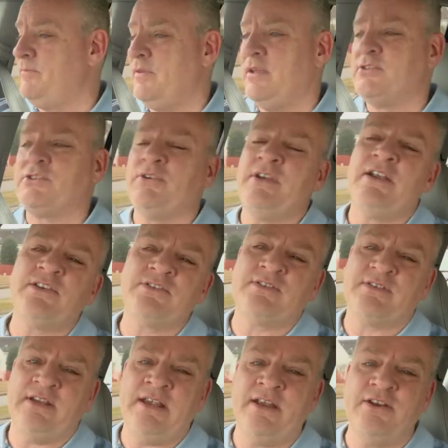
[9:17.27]
So
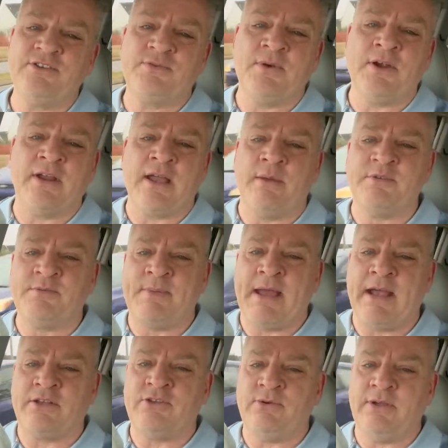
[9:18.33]
here's where it comes
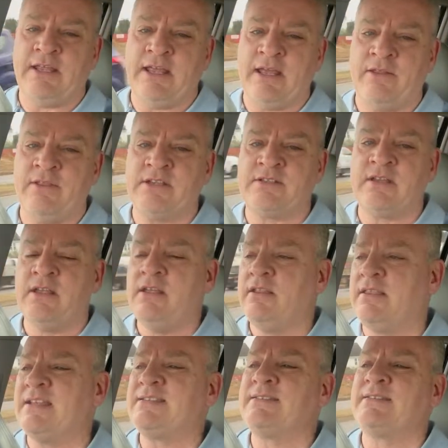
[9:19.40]
back to again. This
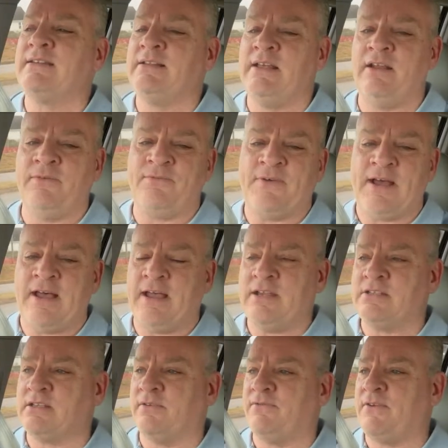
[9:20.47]

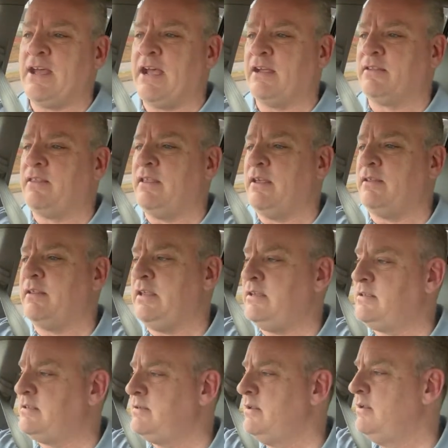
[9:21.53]
solidifies the fact that the
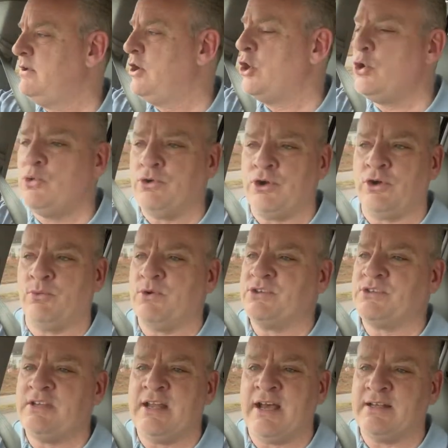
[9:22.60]
owner
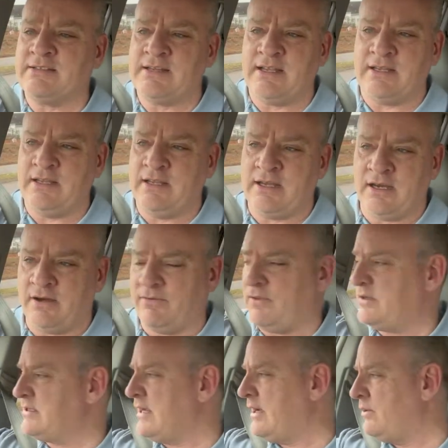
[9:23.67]
was not taking care of
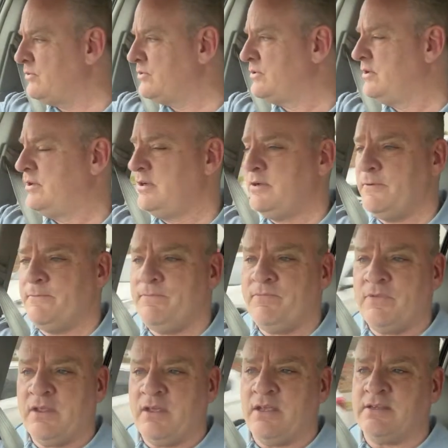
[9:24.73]
this house.
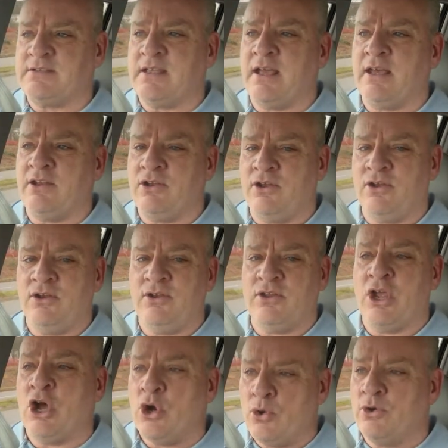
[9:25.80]
Is that
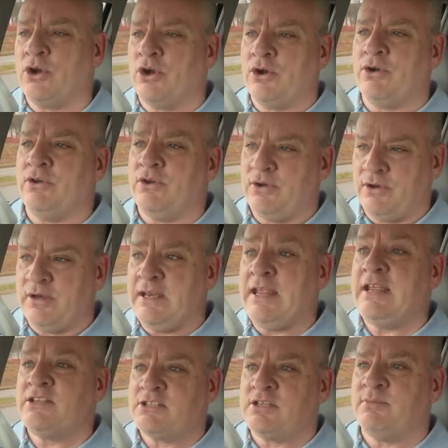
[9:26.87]
the owner
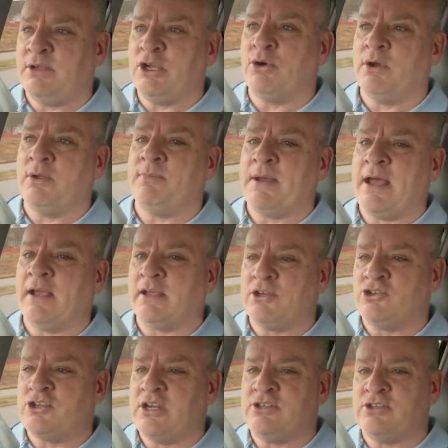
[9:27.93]
needs to be going
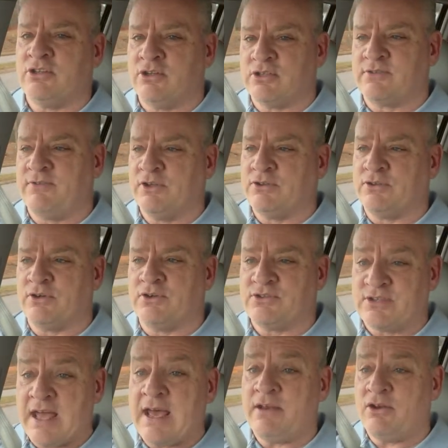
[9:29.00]
back and changing those
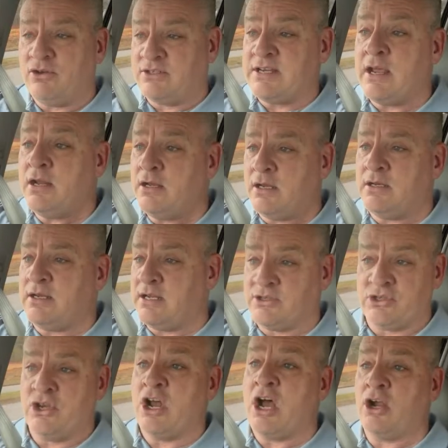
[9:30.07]
filters. That
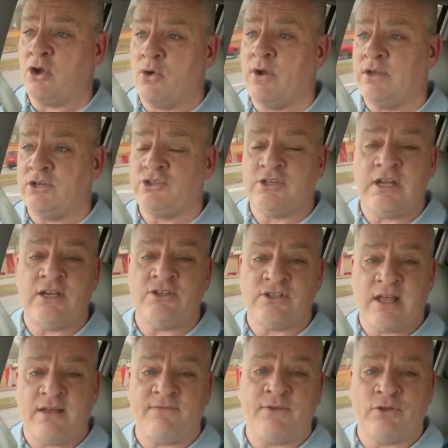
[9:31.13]
tenant is not going to
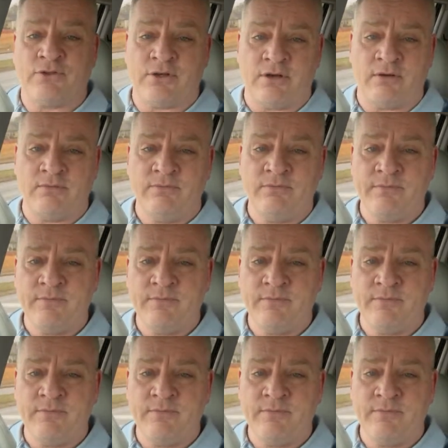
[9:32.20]
change that filter.